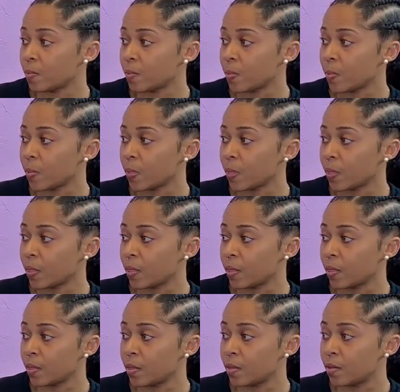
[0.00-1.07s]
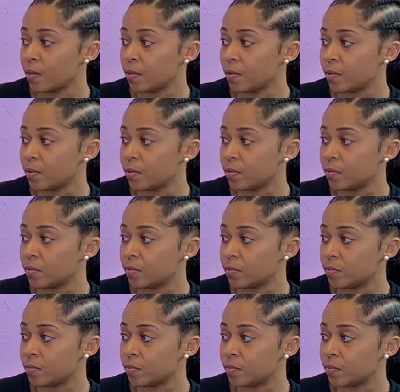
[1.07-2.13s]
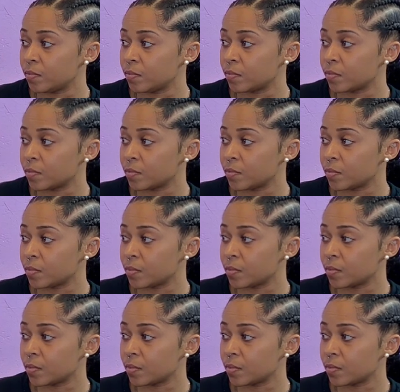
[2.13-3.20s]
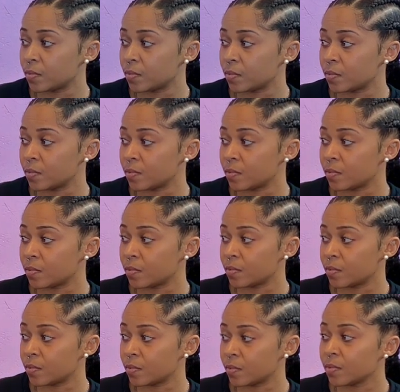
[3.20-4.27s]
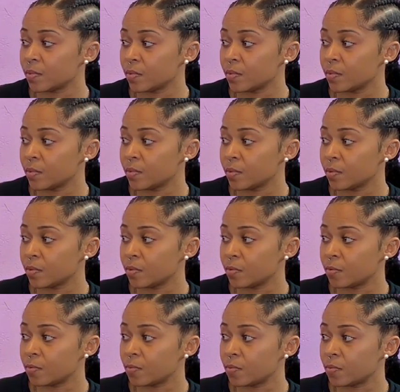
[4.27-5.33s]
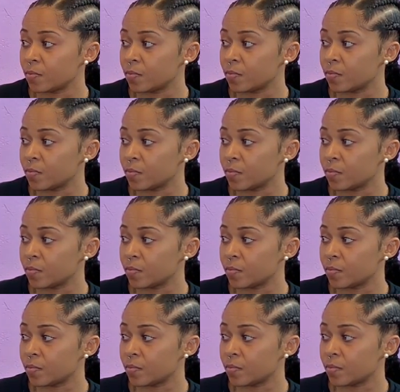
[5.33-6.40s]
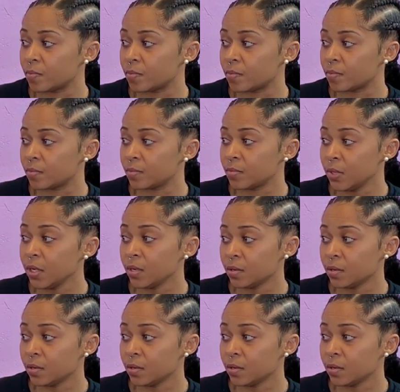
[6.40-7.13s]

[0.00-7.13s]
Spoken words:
[no speech]